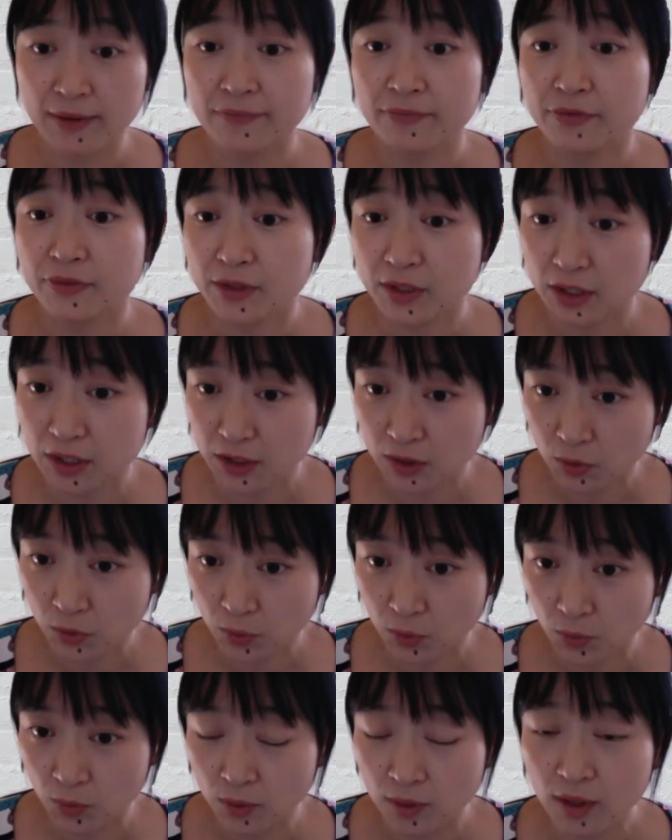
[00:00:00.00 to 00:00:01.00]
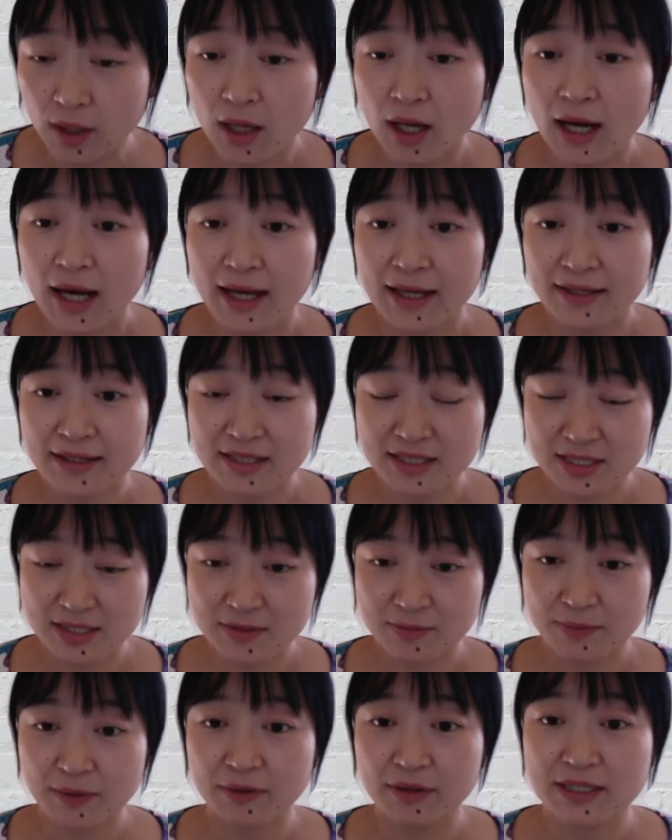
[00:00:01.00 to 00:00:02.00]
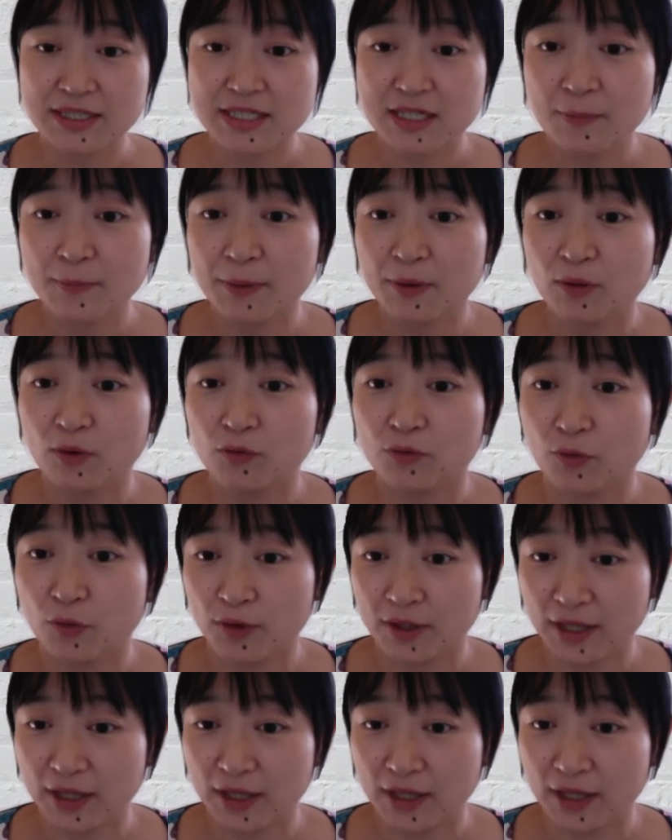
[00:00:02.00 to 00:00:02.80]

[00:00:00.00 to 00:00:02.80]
circle, and this is very typical for the